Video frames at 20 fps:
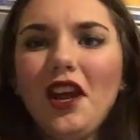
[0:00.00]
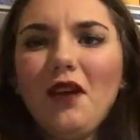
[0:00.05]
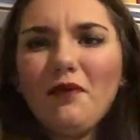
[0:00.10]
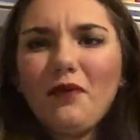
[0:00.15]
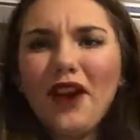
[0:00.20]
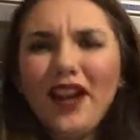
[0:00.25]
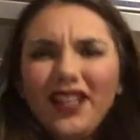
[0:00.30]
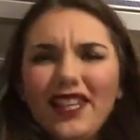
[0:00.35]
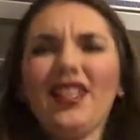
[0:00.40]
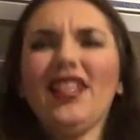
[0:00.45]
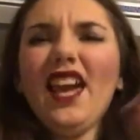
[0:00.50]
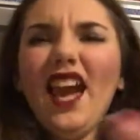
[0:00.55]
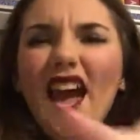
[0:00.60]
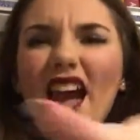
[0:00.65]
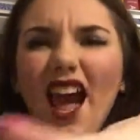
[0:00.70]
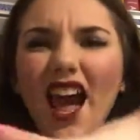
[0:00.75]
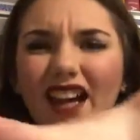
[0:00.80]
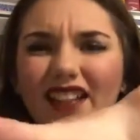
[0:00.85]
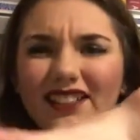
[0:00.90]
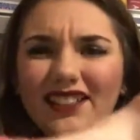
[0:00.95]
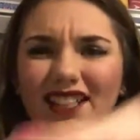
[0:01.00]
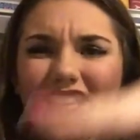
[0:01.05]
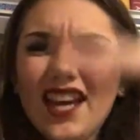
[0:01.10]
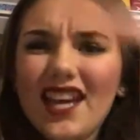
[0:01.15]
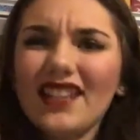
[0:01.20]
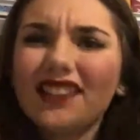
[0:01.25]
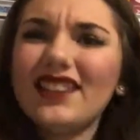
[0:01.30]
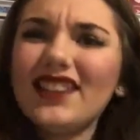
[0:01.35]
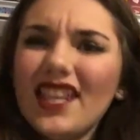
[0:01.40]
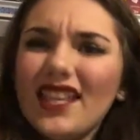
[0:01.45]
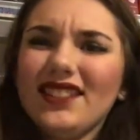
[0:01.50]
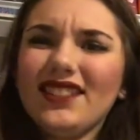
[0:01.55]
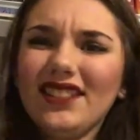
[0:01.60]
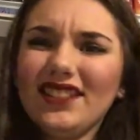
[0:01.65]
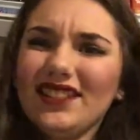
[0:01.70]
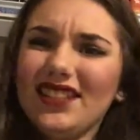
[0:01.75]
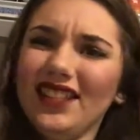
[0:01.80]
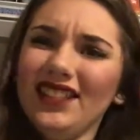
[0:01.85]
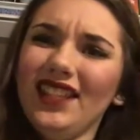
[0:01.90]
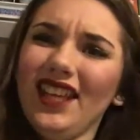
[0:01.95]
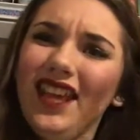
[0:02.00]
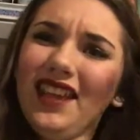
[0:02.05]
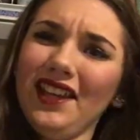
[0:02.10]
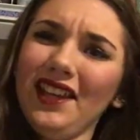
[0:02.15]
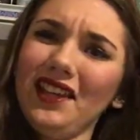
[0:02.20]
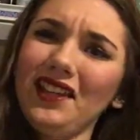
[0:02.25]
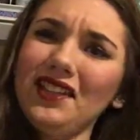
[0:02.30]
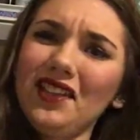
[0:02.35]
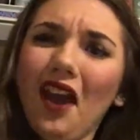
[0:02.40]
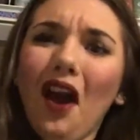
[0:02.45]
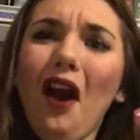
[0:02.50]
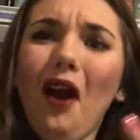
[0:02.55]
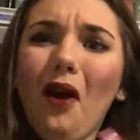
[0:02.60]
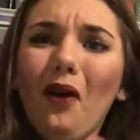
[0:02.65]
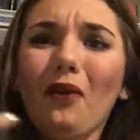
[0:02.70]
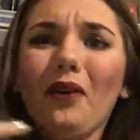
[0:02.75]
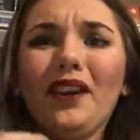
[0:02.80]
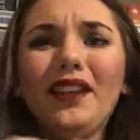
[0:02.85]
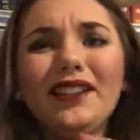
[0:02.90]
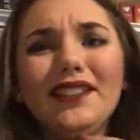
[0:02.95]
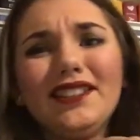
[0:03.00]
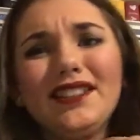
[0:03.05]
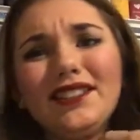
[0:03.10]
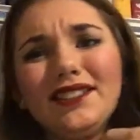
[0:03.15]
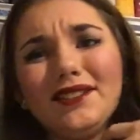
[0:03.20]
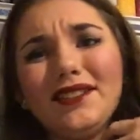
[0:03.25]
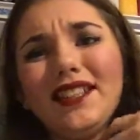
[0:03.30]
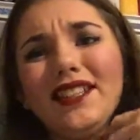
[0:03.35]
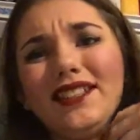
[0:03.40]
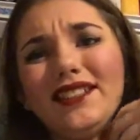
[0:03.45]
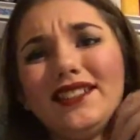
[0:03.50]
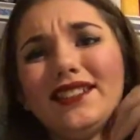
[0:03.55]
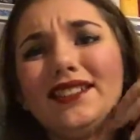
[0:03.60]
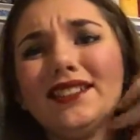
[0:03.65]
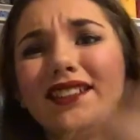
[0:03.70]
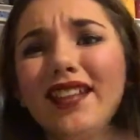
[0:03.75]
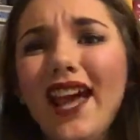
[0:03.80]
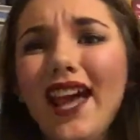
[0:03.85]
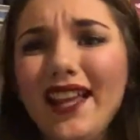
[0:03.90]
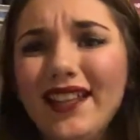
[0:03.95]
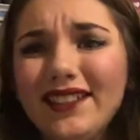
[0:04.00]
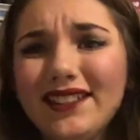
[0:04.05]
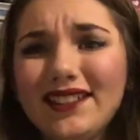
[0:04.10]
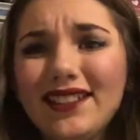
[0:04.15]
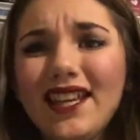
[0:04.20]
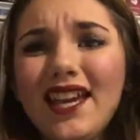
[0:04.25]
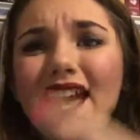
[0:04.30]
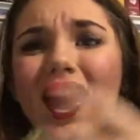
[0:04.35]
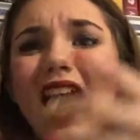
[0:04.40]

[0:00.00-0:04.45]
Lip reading: And I'm like, yes, this is the Day I know. He's yes.